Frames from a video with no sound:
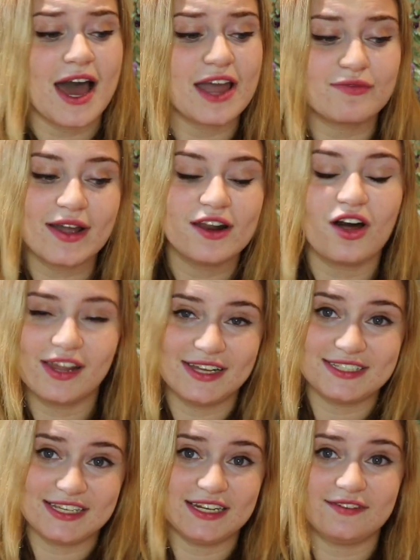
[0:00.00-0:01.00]
I read all
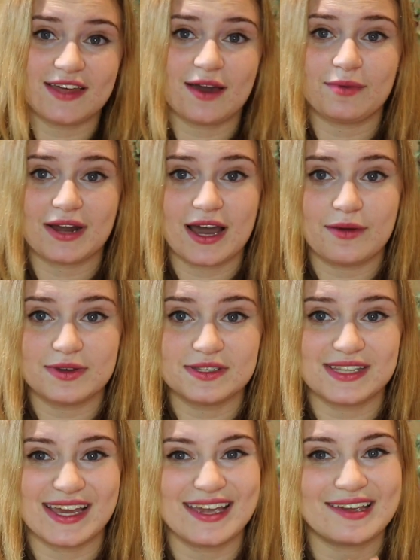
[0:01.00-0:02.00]
18 of them when I
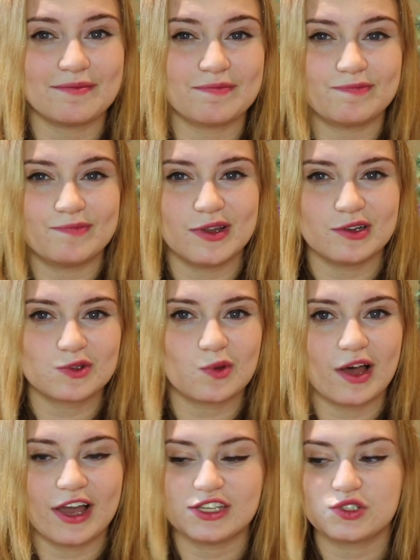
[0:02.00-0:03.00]
was like middle
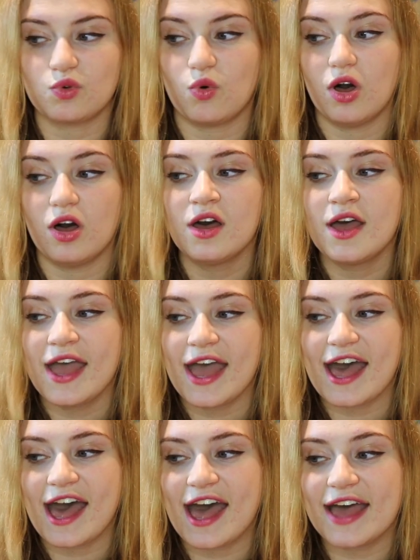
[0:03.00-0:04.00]
school, high school
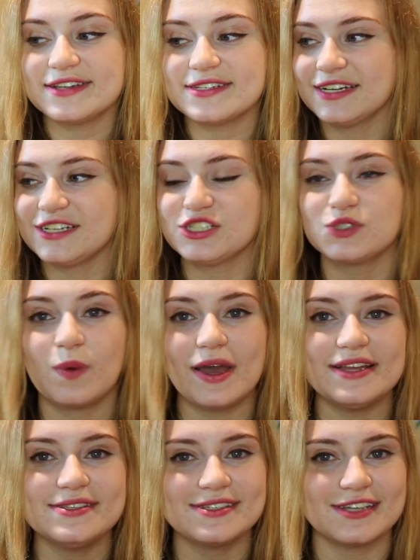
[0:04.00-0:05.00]
and it just
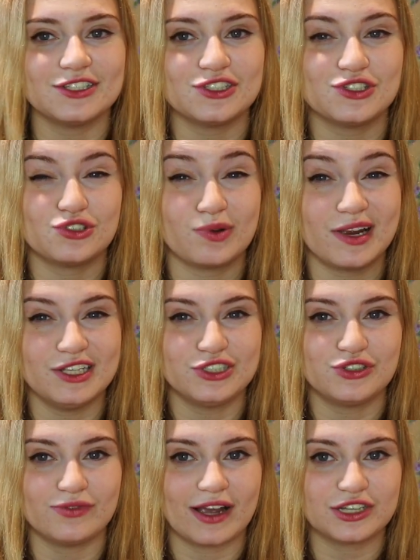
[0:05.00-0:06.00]
went in such a
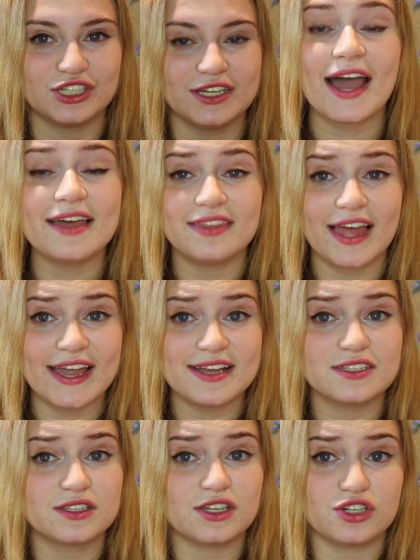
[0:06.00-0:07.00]
strange direction. I
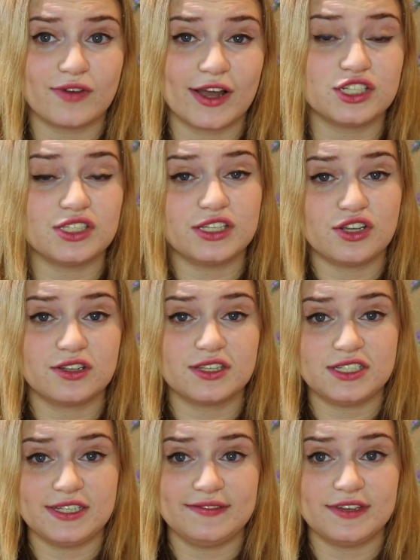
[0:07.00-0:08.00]
liked the direction they took
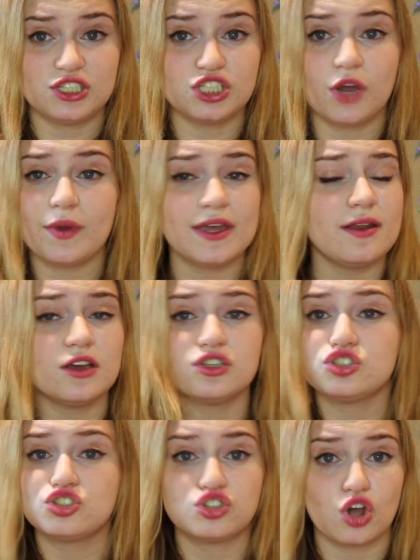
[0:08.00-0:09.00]
the TV show in
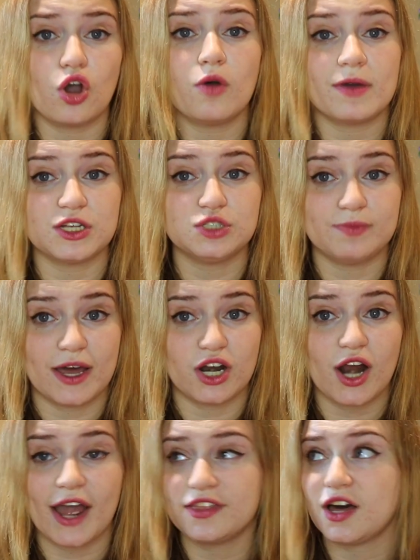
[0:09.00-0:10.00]
so much
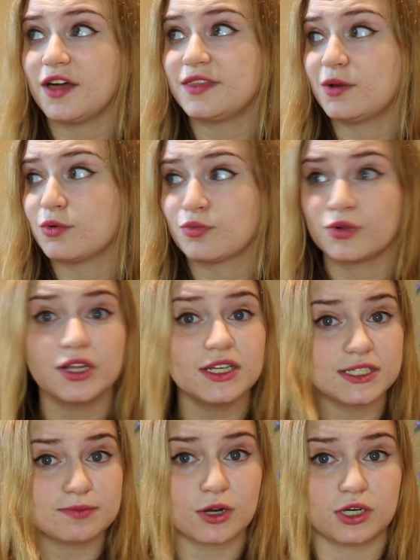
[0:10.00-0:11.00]
better. I thought they were
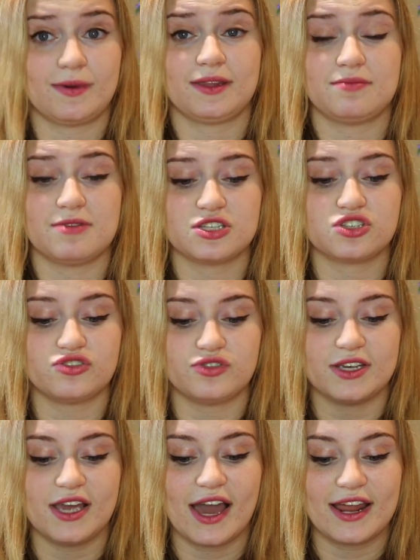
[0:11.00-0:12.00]
really smart about the
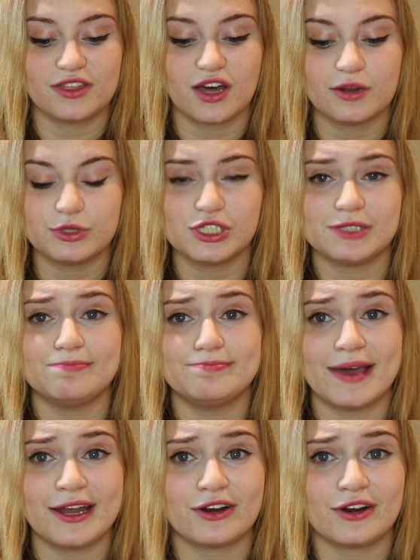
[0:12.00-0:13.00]
mystery. I thought it was
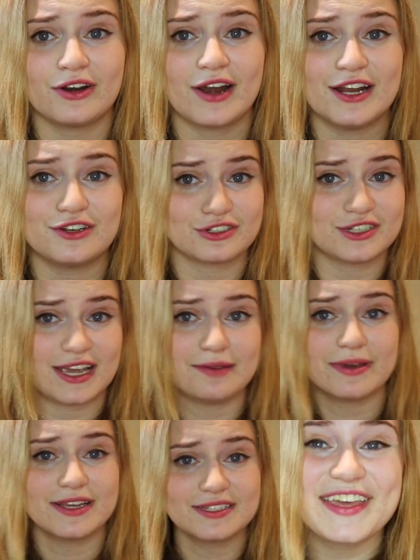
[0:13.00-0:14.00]
just better
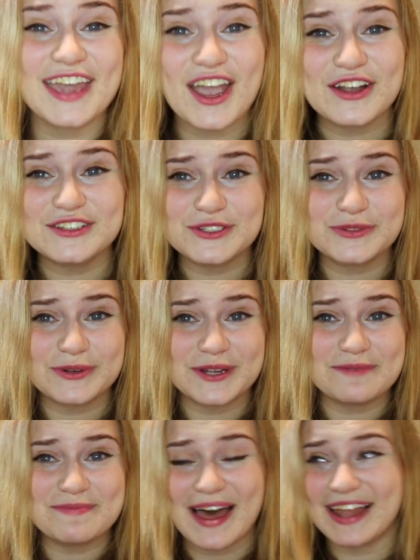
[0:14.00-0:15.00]
entertainment. The characters were
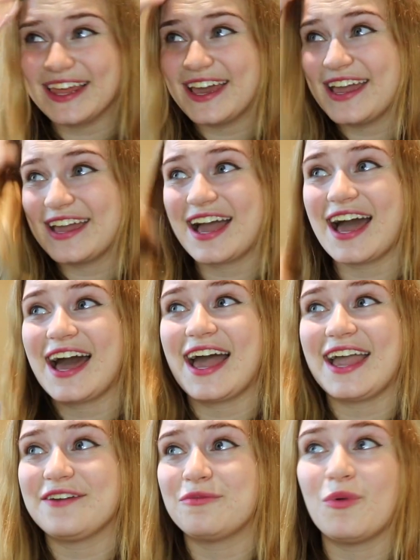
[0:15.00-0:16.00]
compelling.
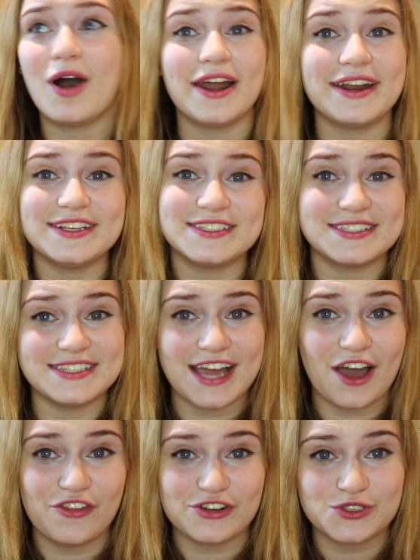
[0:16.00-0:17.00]
I wanted to see
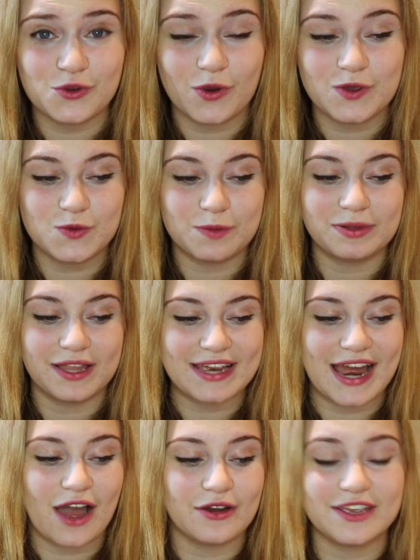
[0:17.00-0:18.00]
how their stories would
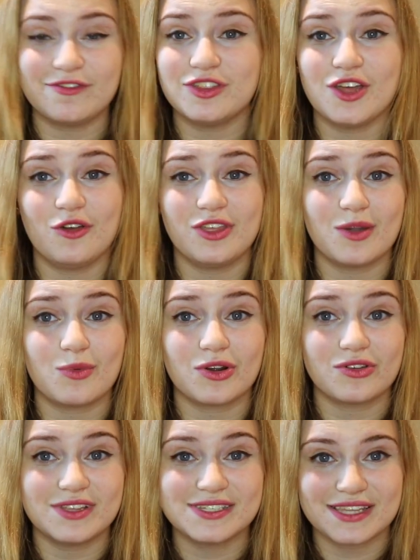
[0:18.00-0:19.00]
play out. Even though they
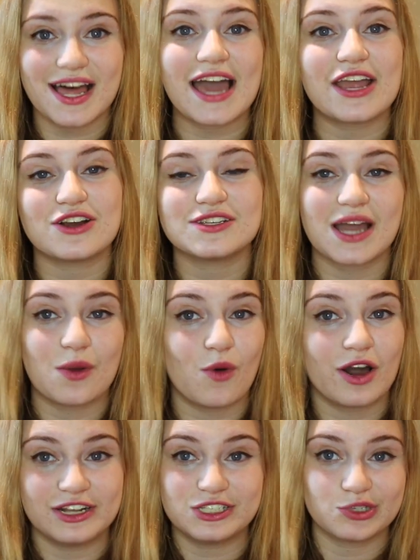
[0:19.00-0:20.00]
were these liars, I
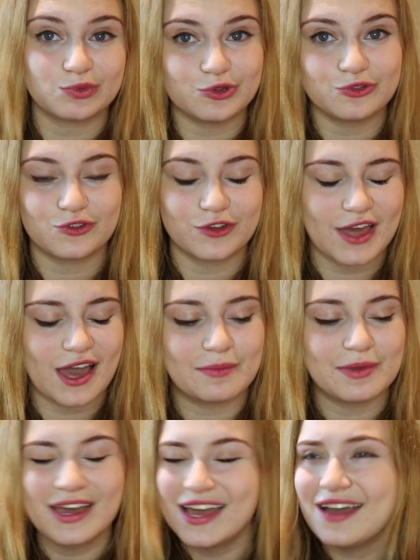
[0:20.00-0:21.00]
wanted to root for
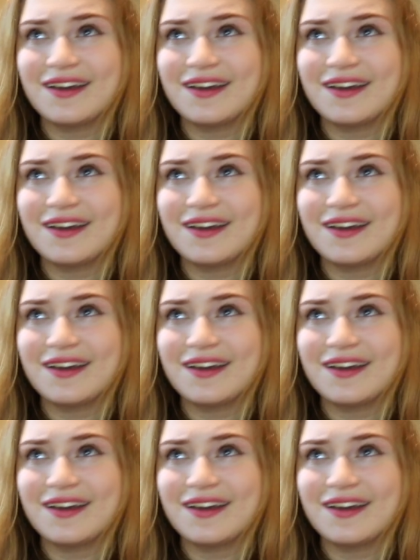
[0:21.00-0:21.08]
them.